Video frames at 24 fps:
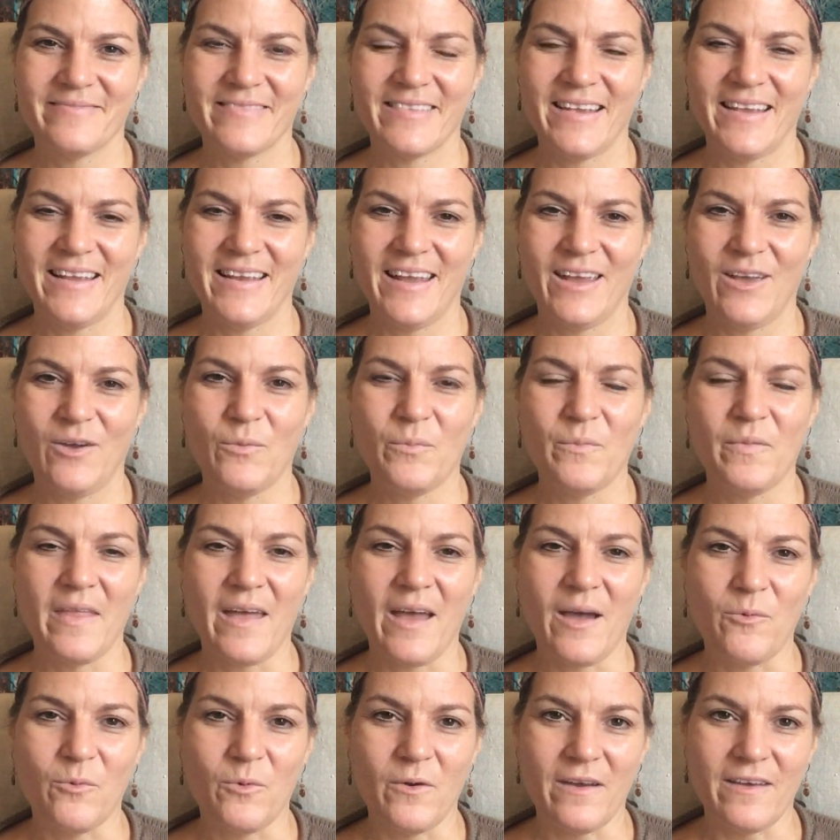I hope
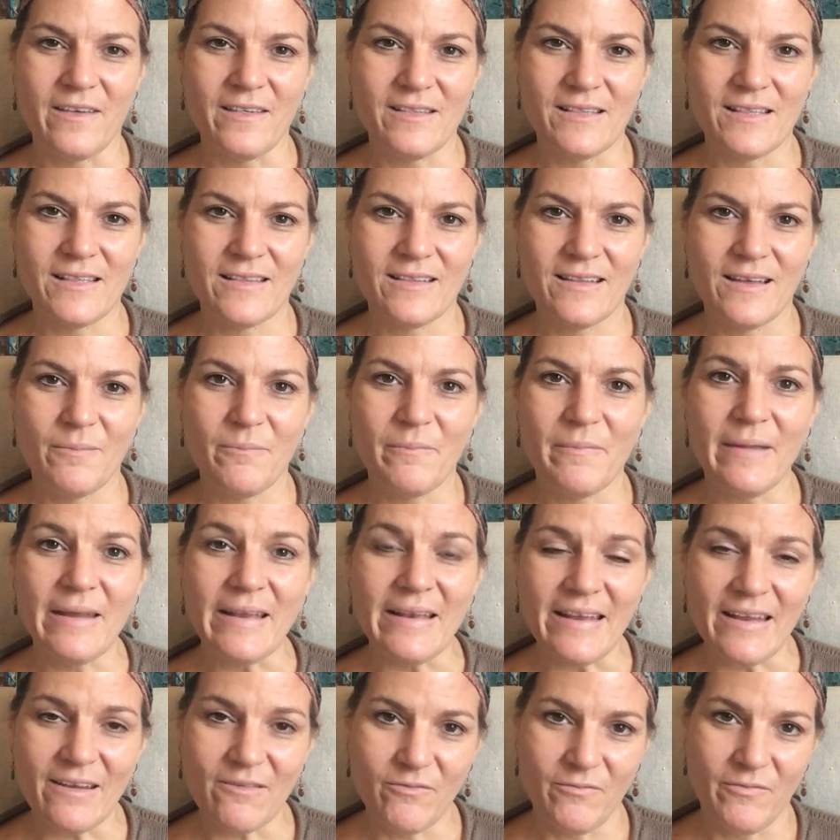that was a
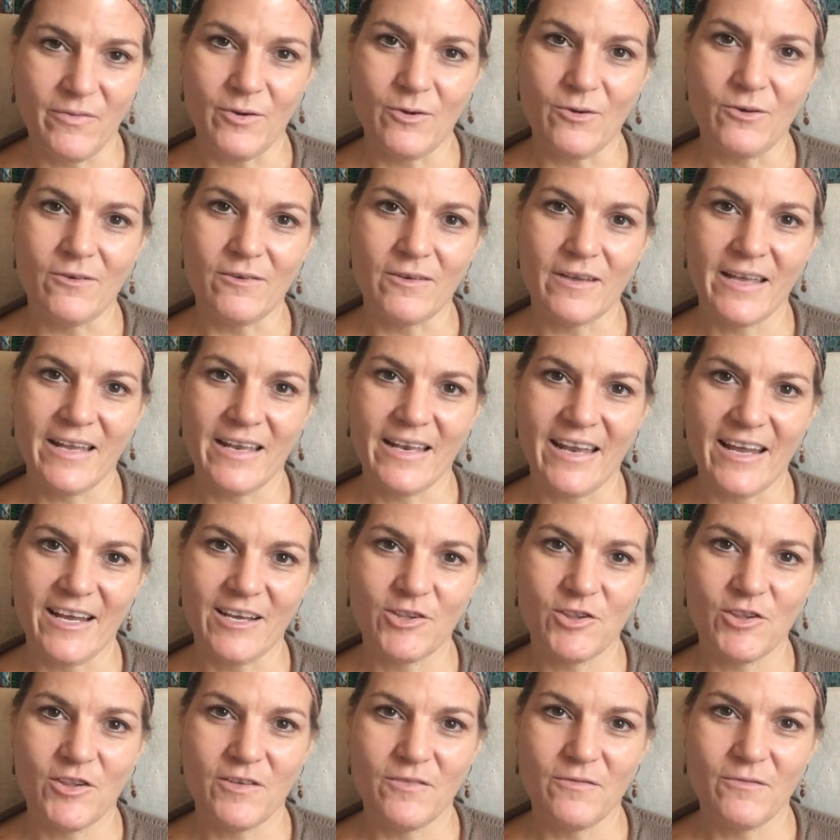meaningful
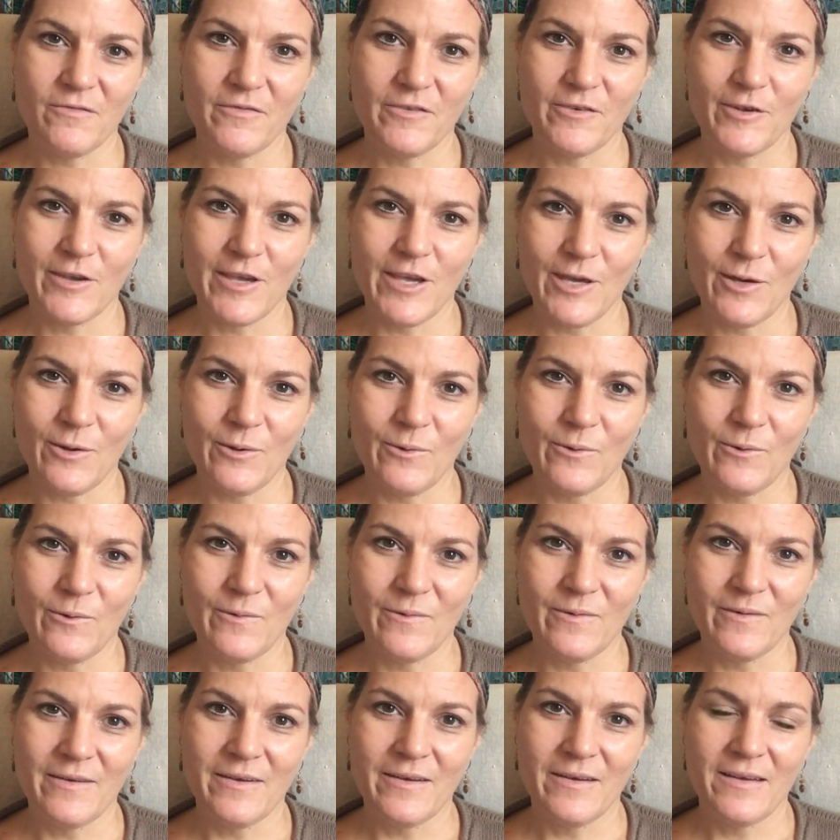connection for you.
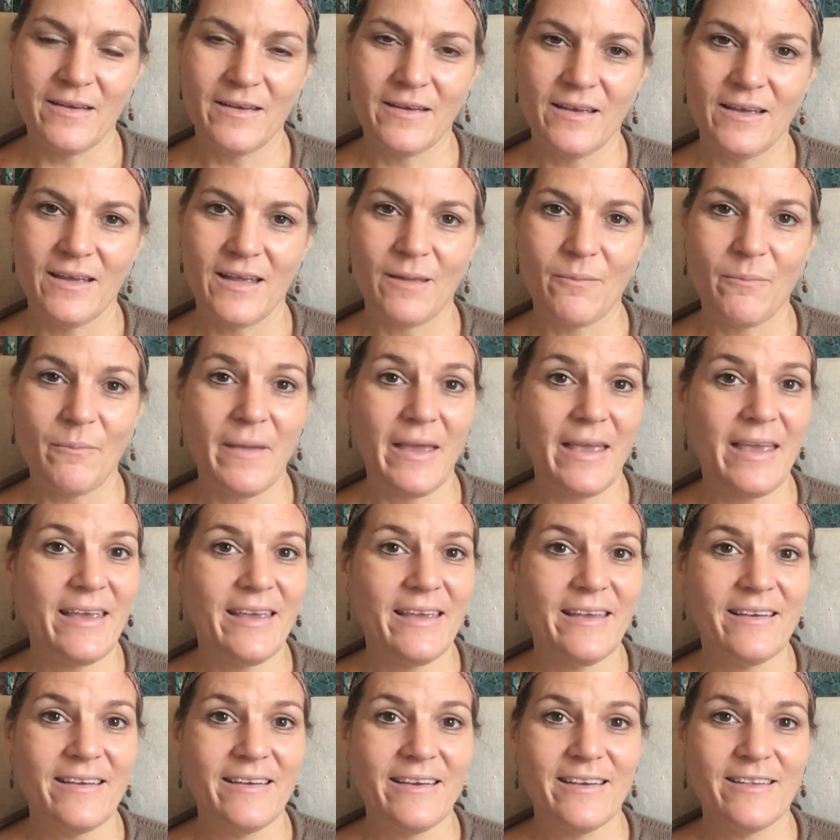It
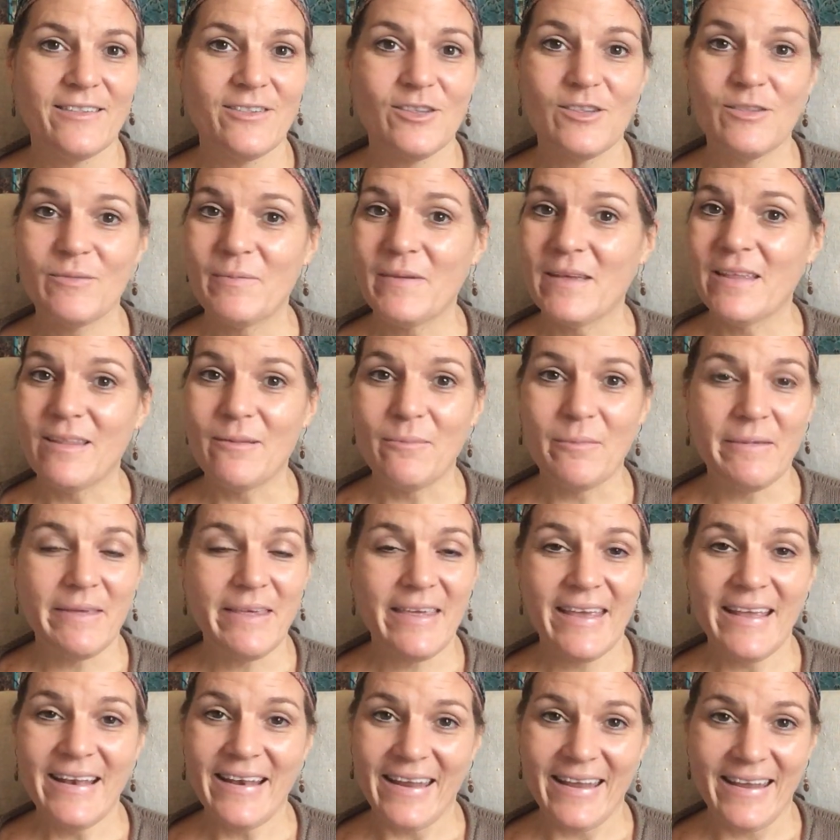may just be the
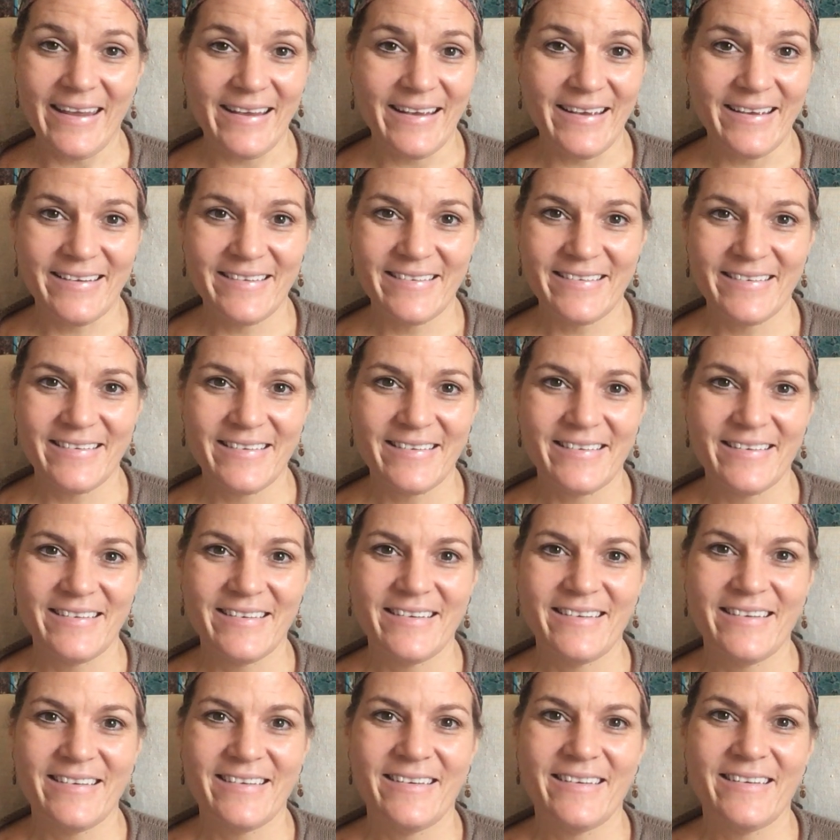beginning,
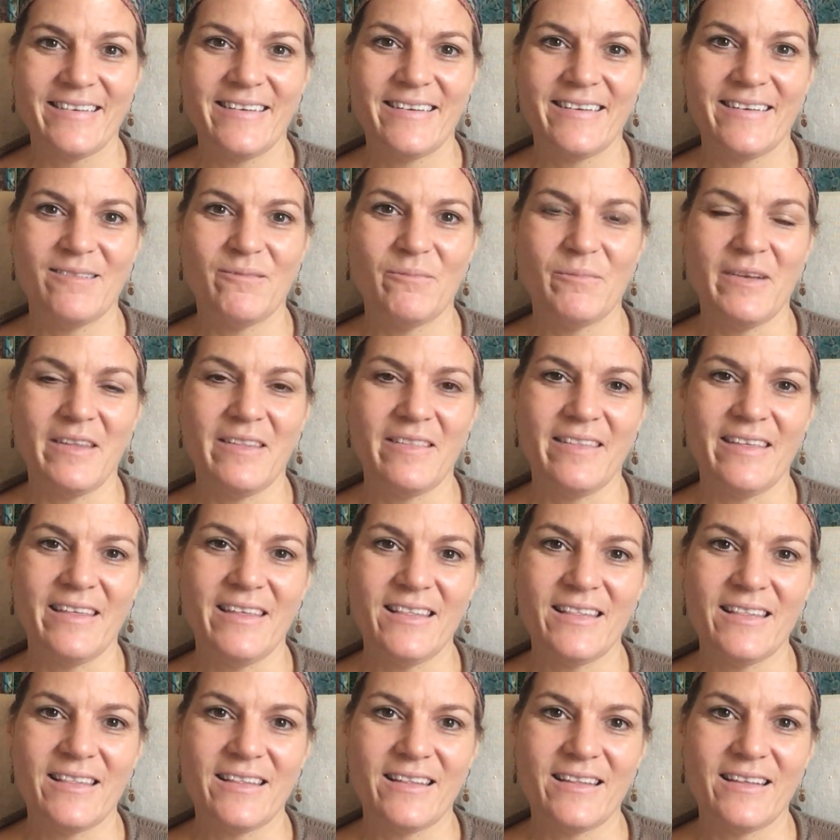but
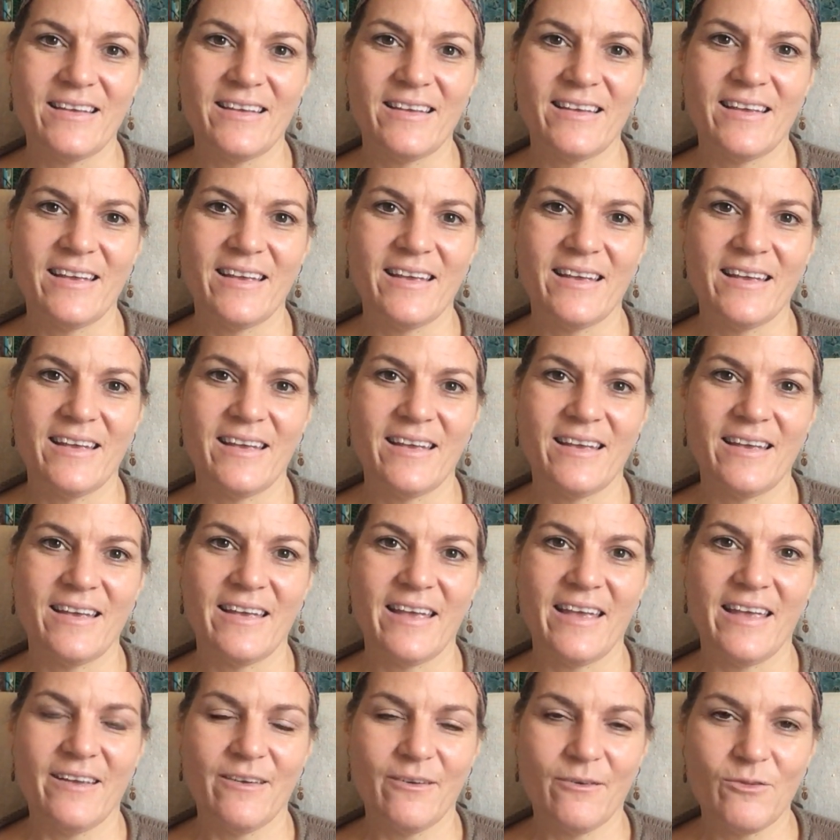this
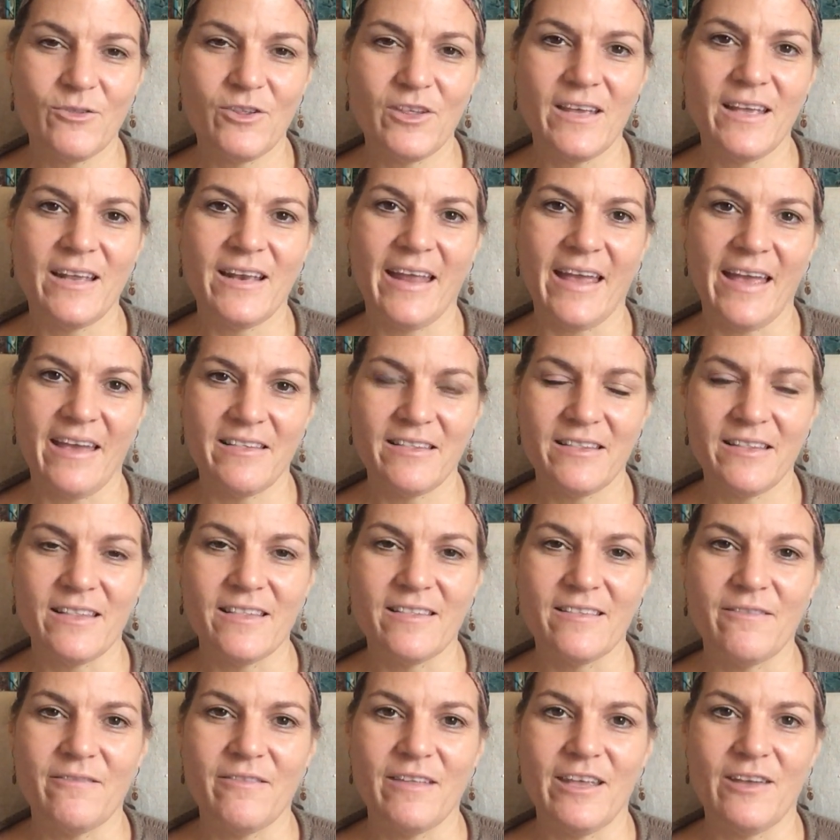energy and
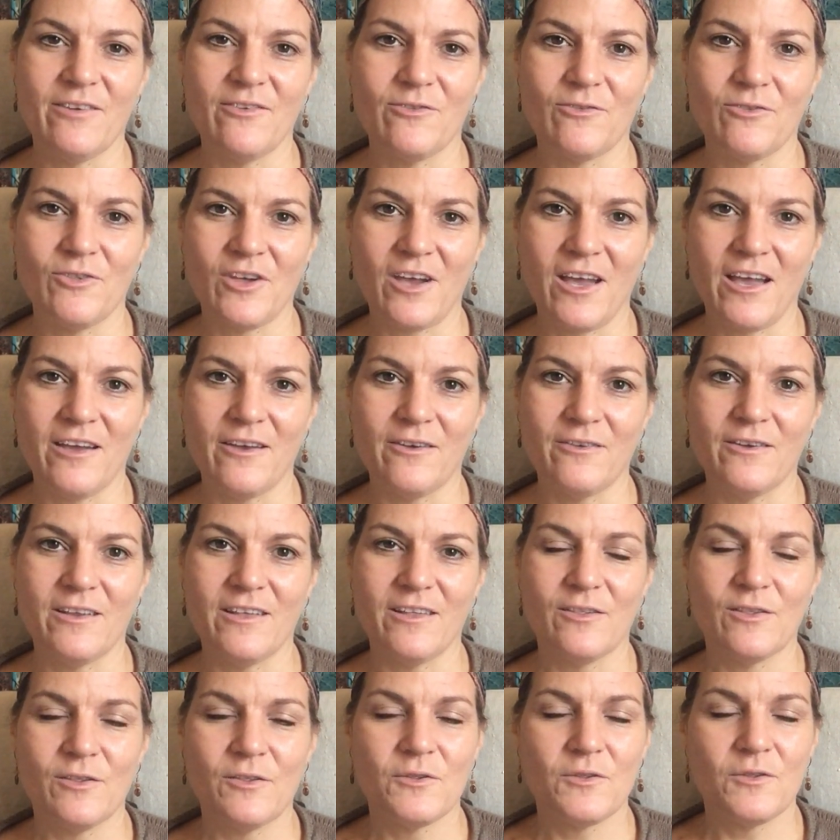essence of the inner child
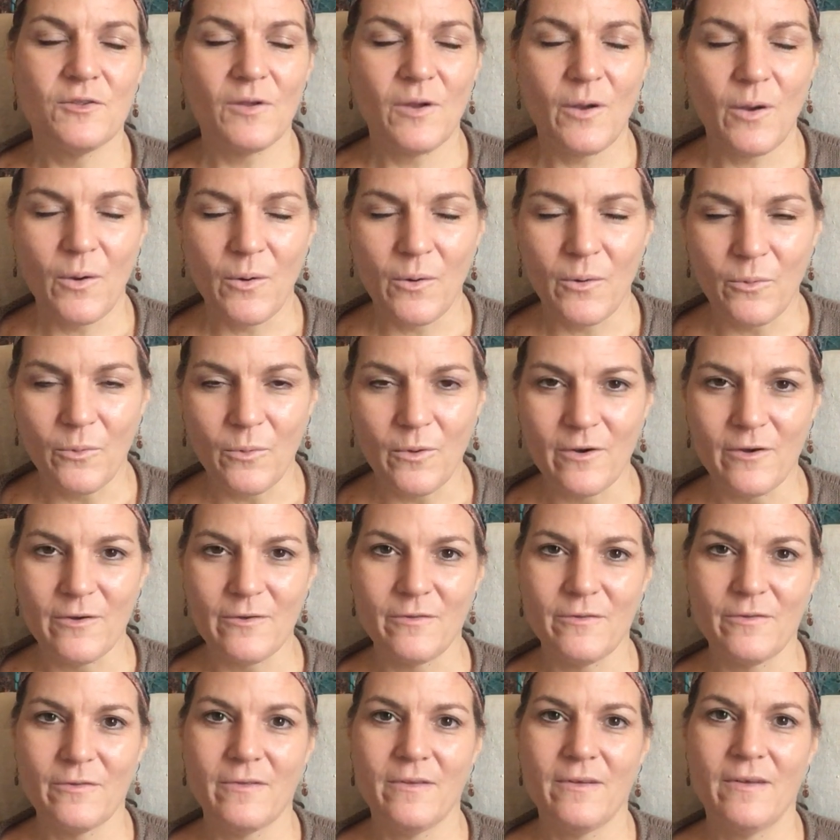is so
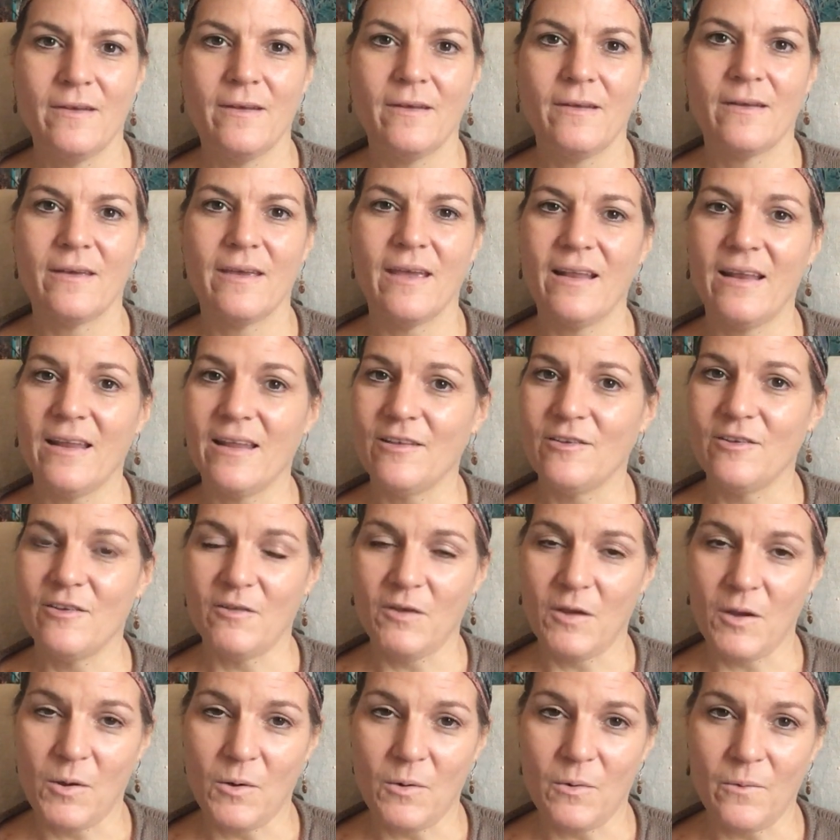worth getting to
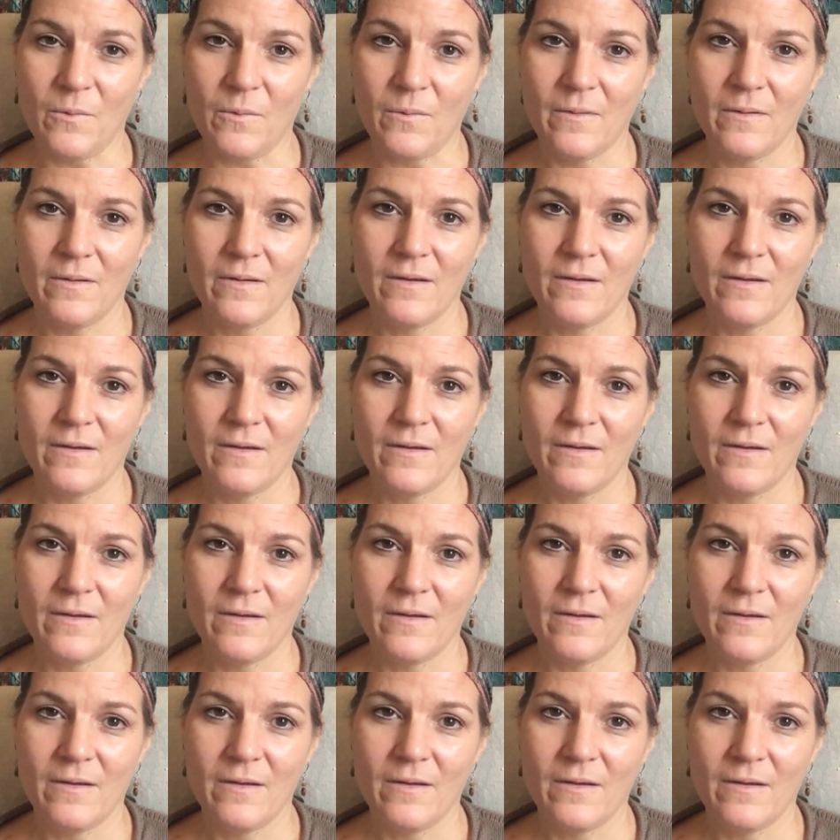know